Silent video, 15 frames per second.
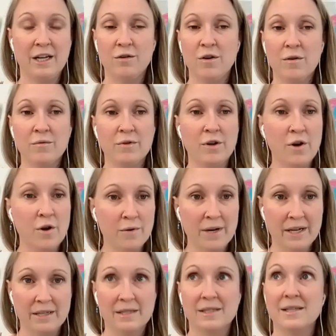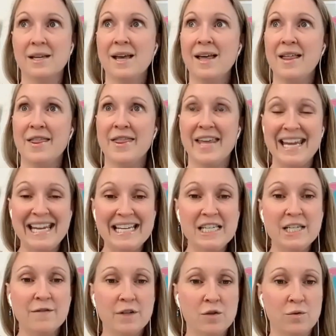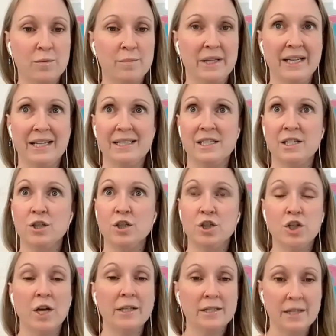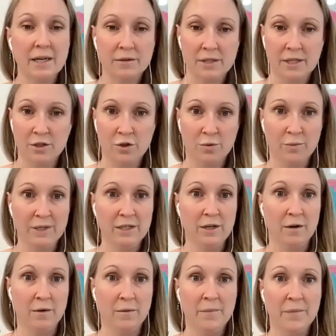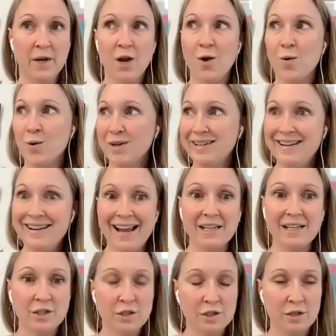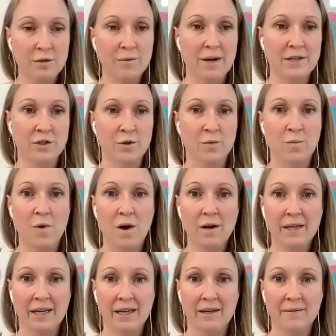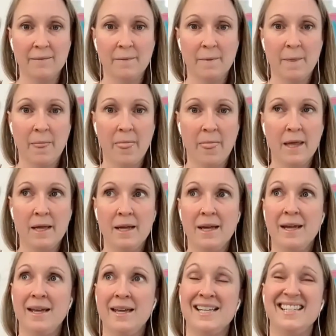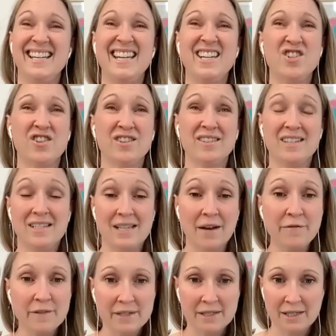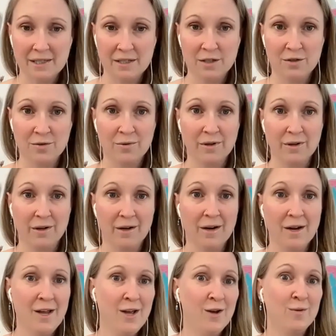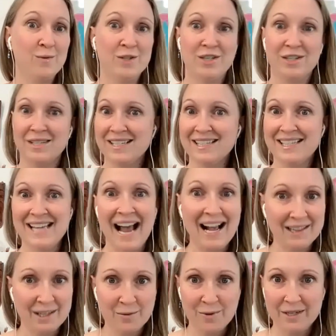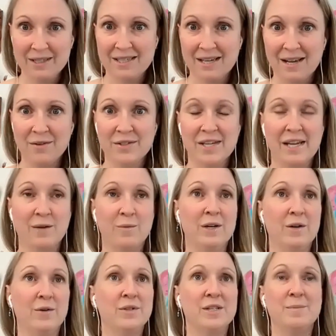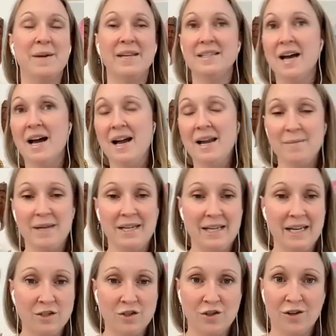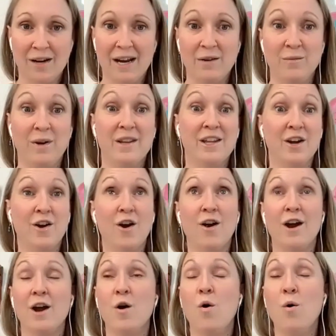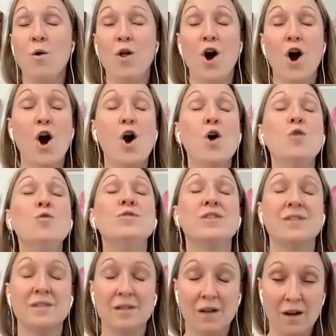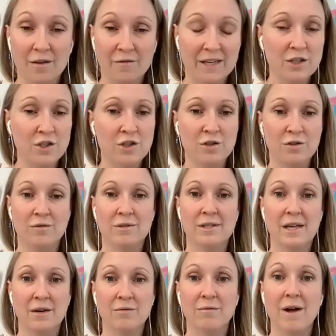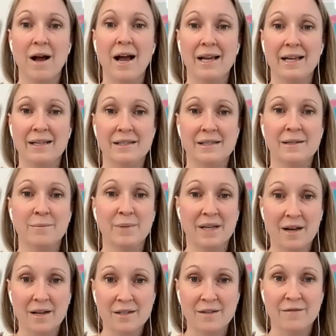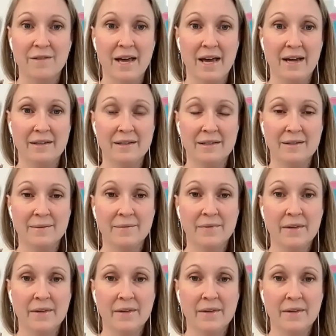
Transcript: You don't notice the individual plants just outside your window or next to you as you're walking. Nature deficit disorder, which is exactly what it sounds like. We don't spend time in nature, and there are a whole host of issues that arise because of that.